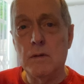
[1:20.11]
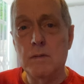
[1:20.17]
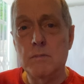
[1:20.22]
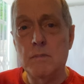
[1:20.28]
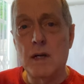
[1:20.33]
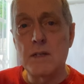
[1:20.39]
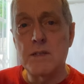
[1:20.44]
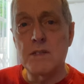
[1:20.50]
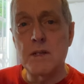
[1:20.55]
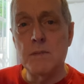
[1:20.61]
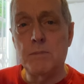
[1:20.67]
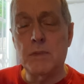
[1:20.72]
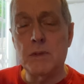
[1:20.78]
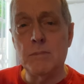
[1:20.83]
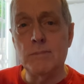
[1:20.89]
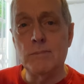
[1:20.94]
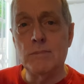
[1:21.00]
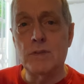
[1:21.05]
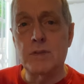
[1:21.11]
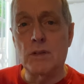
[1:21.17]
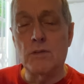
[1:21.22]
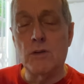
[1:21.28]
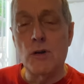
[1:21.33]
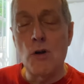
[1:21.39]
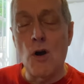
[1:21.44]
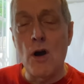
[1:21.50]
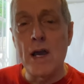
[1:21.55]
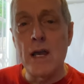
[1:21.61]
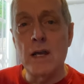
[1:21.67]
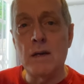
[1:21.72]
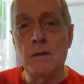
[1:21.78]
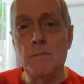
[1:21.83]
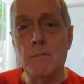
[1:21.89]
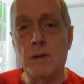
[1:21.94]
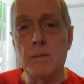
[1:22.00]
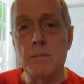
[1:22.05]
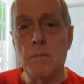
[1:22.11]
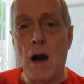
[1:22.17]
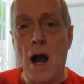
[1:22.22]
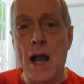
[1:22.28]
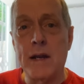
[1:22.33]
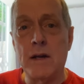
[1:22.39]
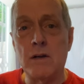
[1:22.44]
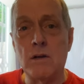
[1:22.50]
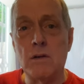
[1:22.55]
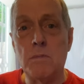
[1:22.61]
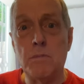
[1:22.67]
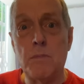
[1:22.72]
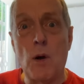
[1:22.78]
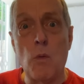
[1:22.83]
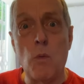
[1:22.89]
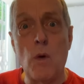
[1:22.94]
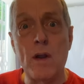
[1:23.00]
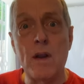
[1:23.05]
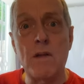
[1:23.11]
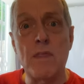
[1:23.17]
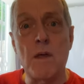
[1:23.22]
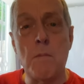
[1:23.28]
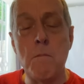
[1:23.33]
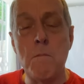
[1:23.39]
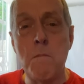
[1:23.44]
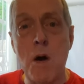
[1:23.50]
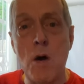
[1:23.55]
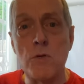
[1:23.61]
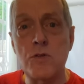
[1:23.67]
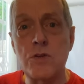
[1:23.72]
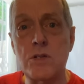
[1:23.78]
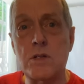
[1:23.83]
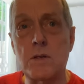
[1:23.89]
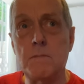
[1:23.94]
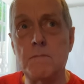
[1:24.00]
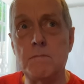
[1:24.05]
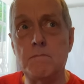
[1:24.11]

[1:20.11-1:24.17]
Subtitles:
My symptoms are annoying but minor, but one of the most